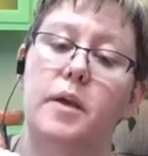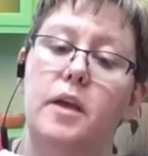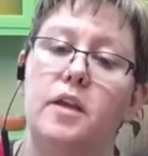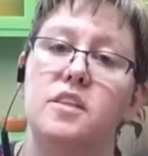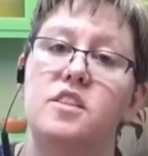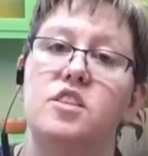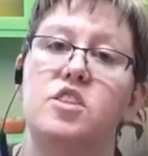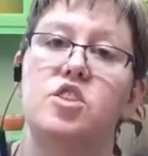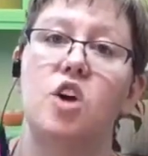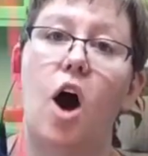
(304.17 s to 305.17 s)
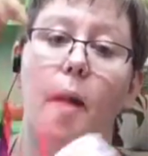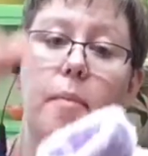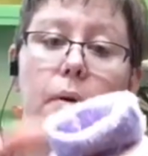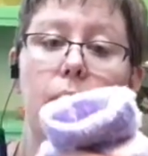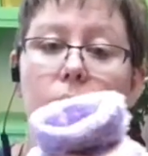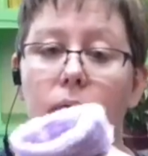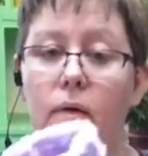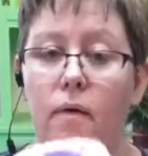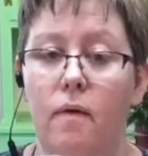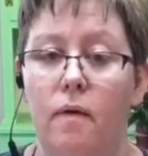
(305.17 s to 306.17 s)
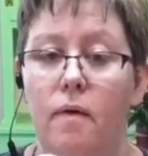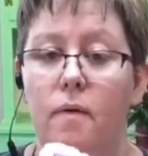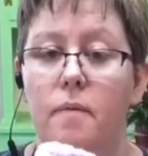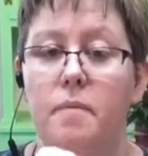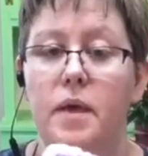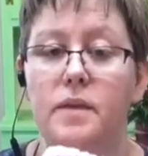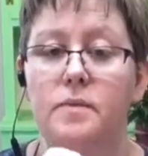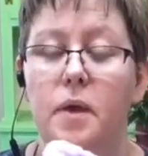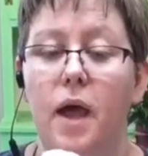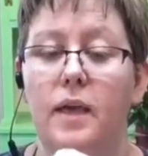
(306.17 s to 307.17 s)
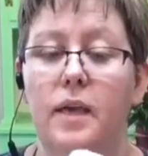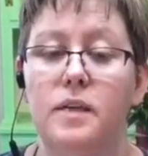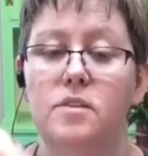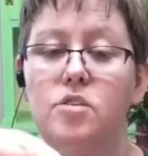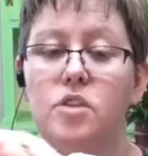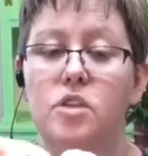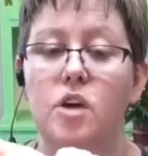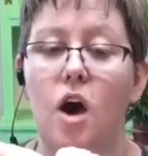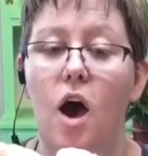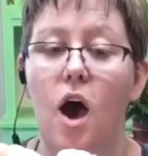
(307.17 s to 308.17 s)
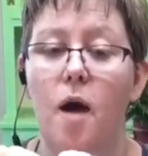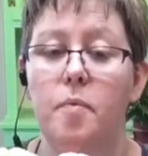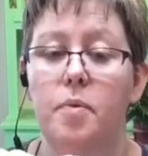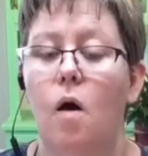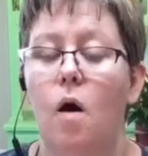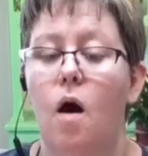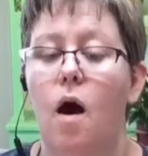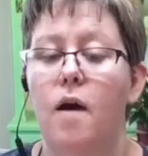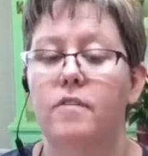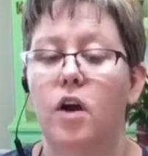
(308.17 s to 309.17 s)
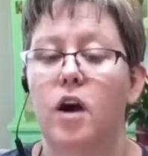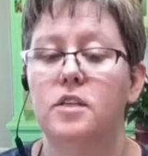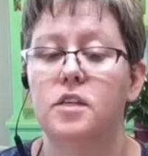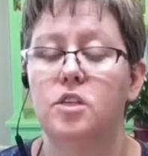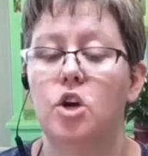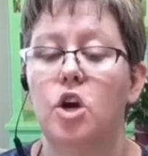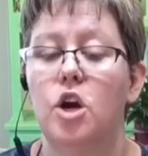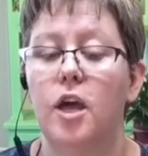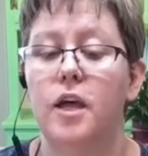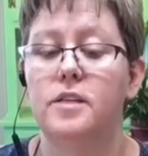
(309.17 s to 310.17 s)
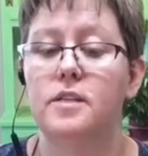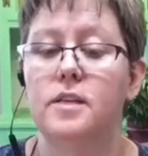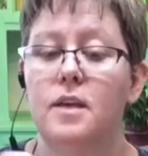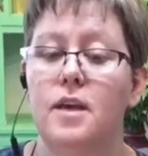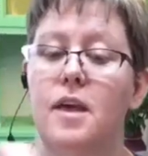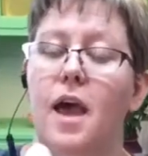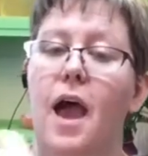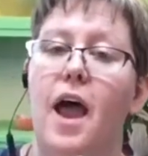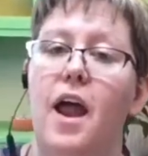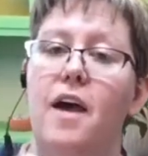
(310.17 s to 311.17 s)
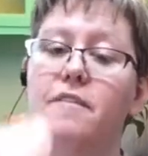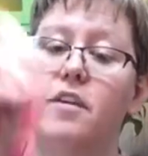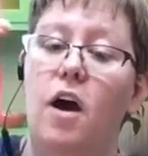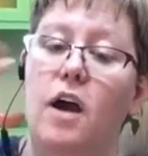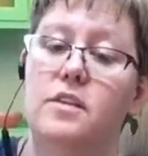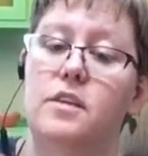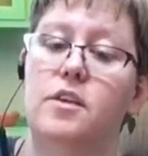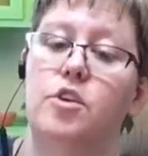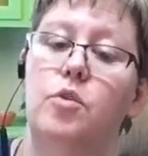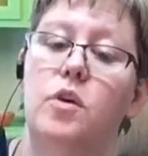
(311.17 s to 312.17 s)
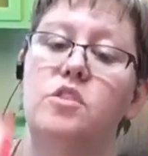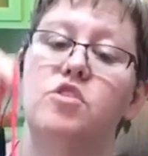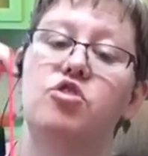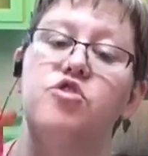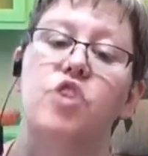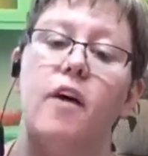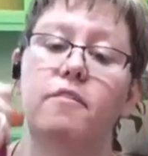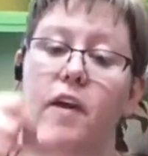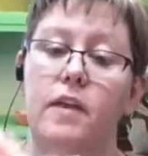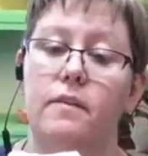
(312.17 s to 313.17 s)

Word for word: going to stop. Because when I get to the top, I've got to turn it and I've got to stuff it.